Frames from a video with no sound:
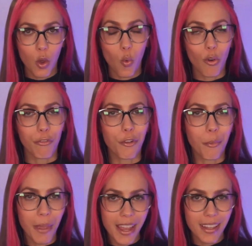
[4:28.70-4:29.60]
or if you're a
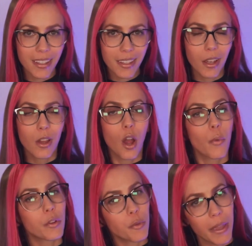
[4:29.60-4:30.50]
band,
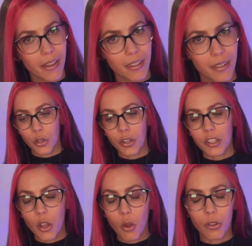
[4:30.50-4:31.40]
around your band. You don't need
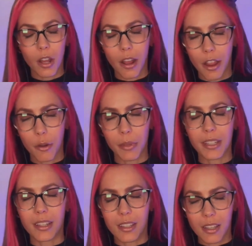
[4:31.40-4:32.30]
to go not hire,
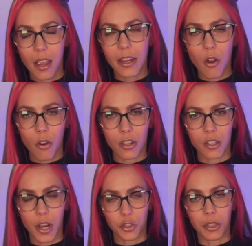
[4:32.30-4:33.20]
but to sign
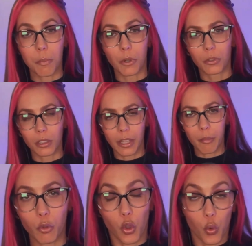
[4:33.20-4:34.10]
artists to actually build the
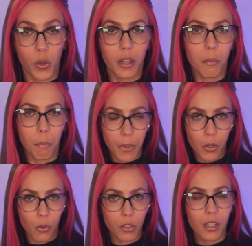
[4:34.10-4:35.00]
label. You can
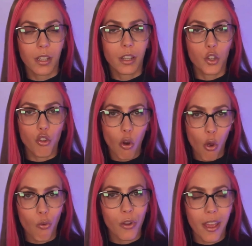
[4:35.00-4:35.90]
build your
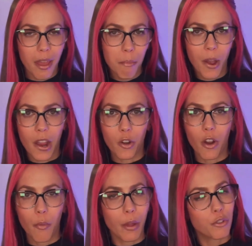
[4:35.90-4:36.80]
own empire
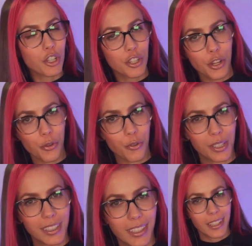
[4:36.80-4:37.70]
around just you.
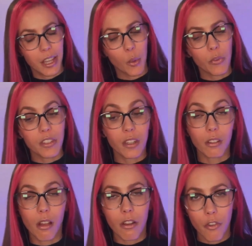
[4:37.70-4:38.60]
And we've seen a
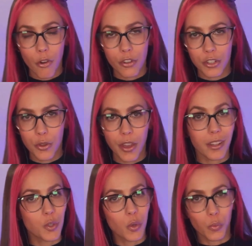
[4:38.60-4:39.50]
lot of artists do that
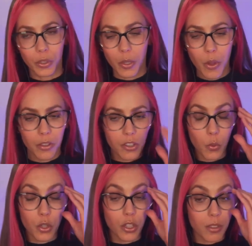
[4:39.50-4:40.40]
and do it really well. So